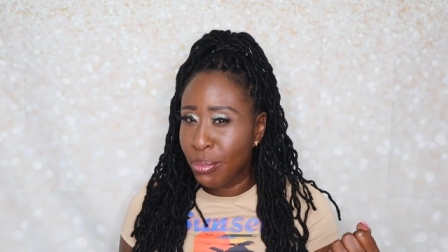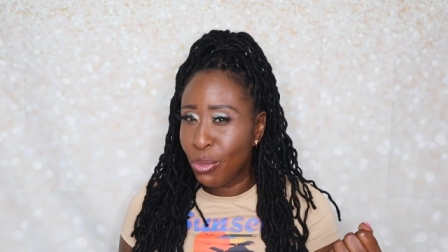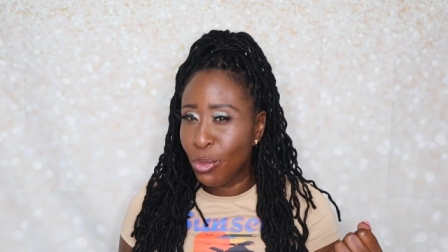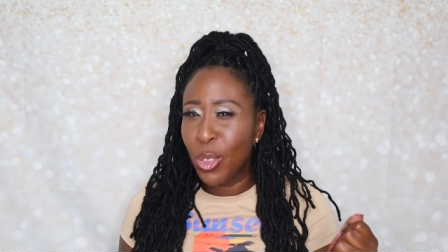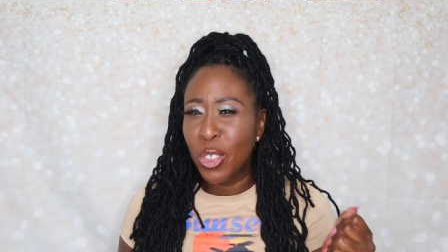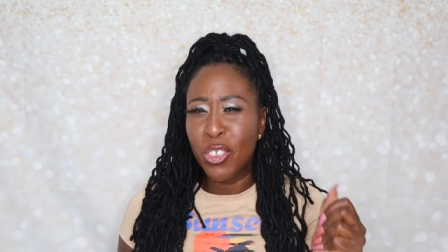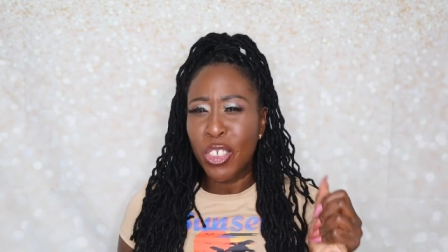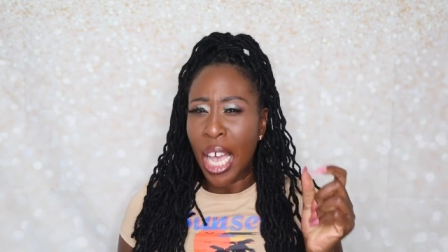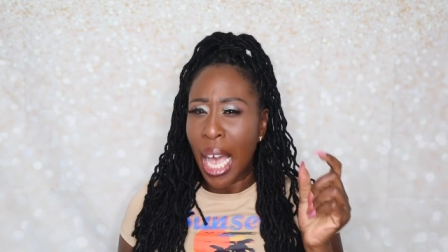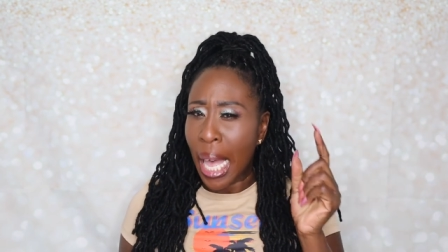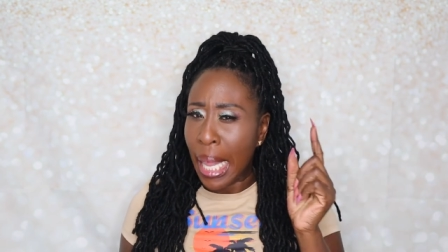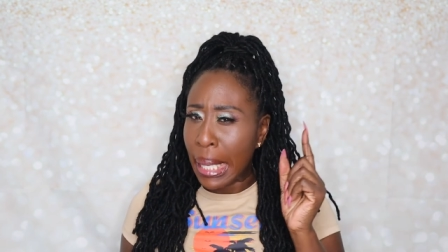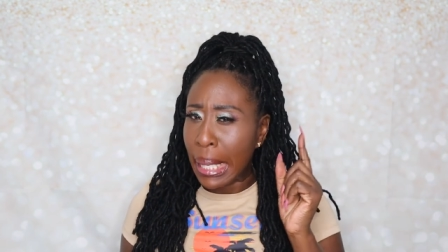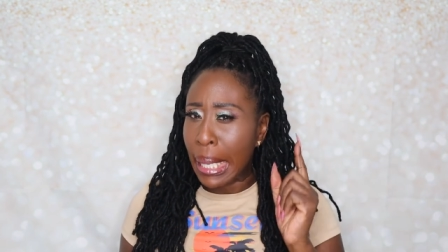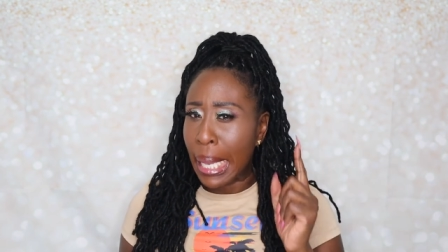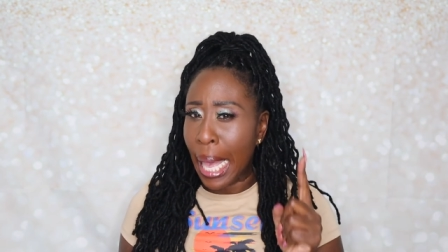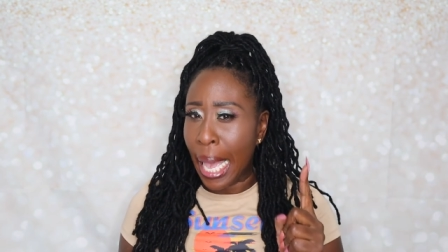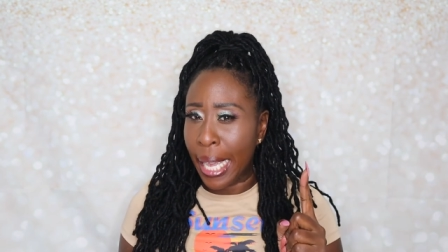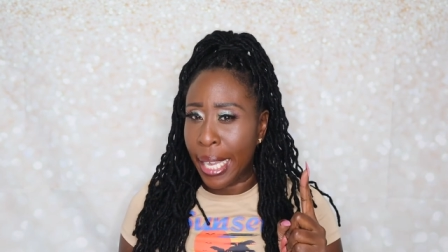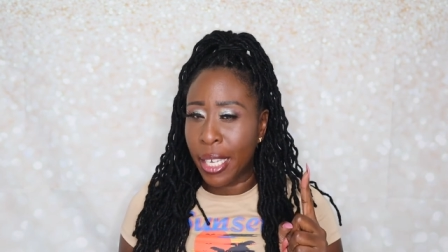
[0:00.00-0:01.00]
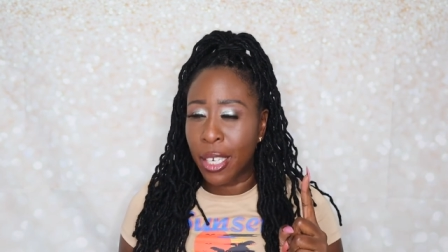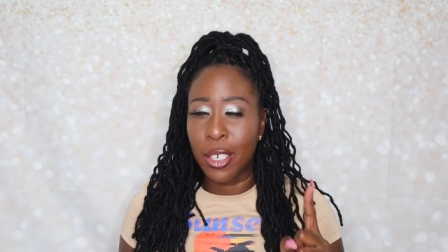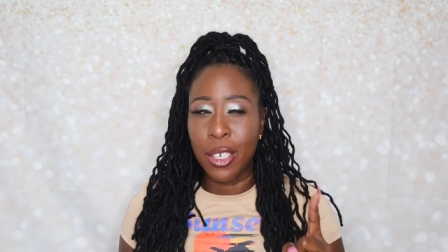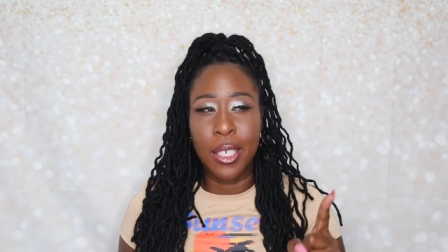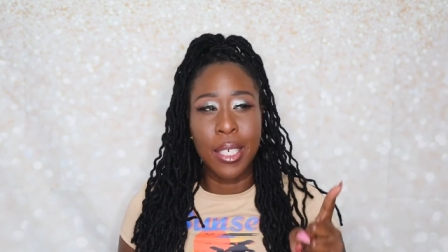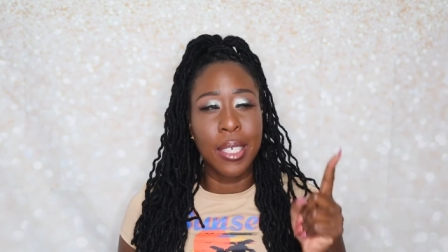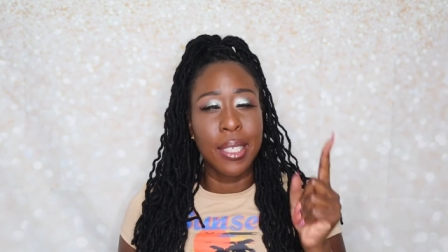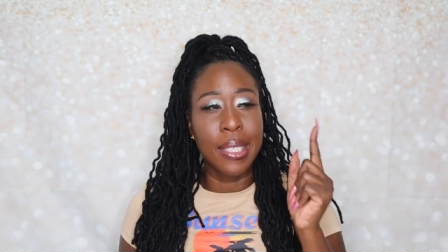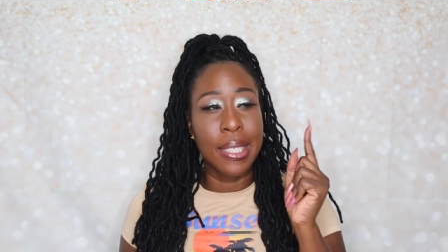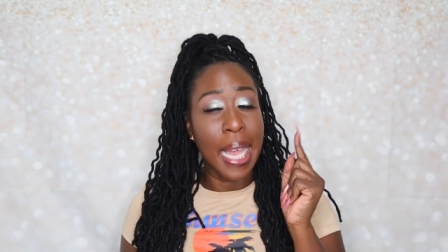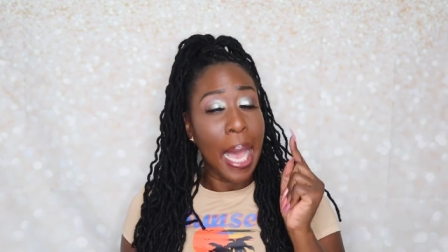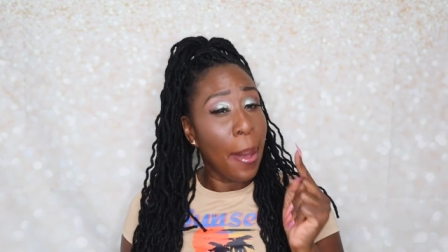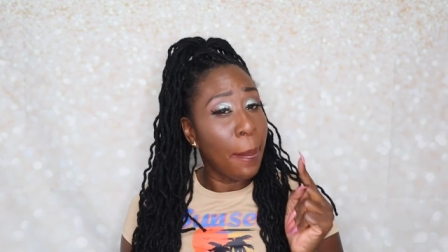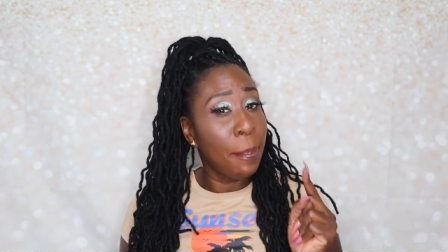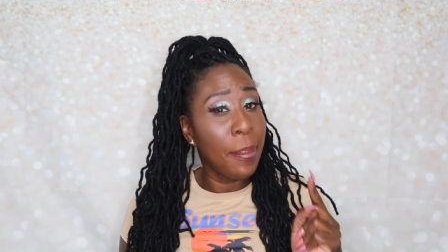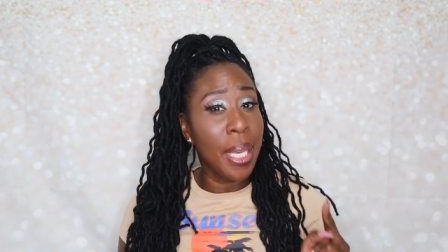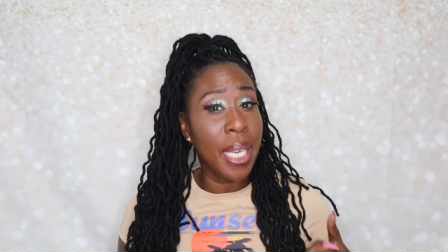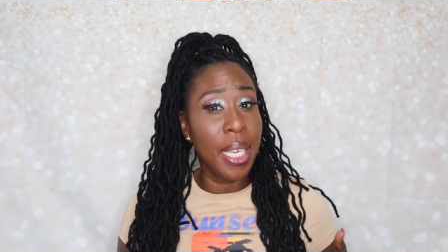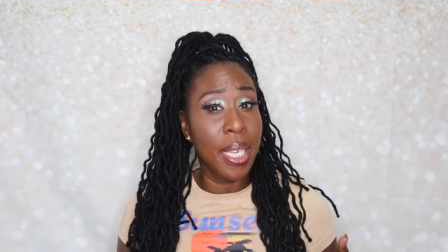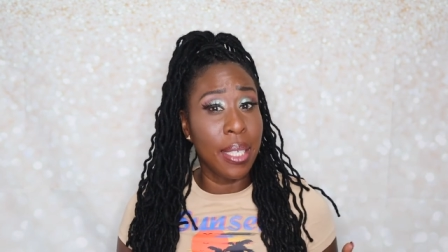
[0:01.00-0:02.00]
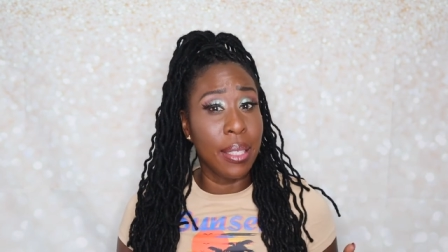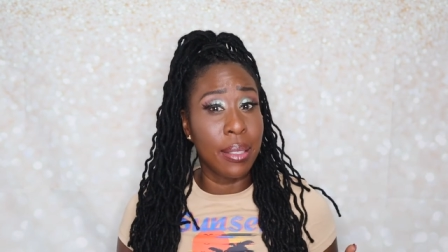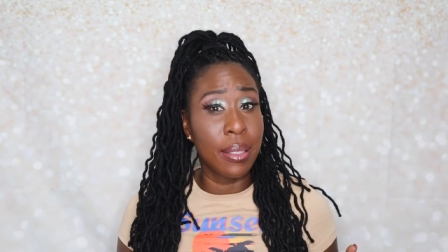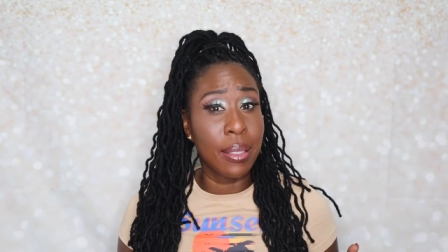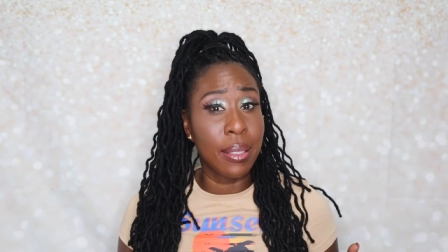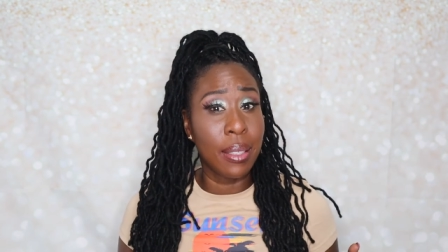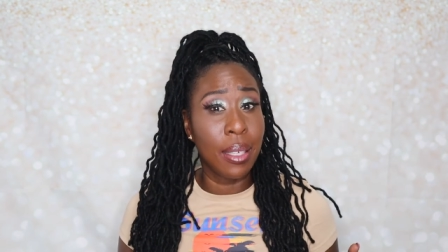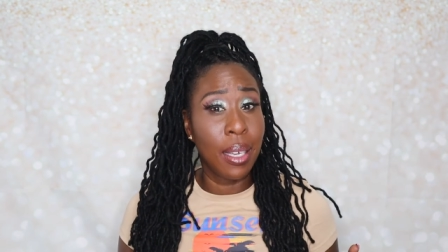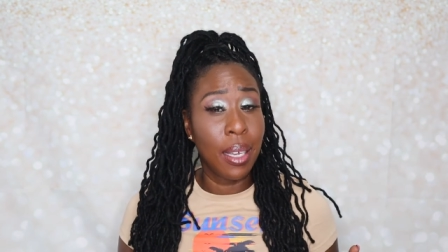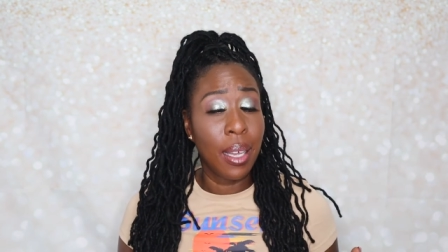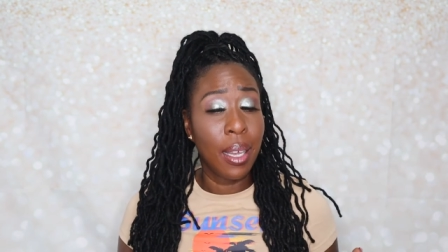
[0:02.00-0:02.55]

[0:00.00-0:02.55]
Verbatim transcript: which I like because that means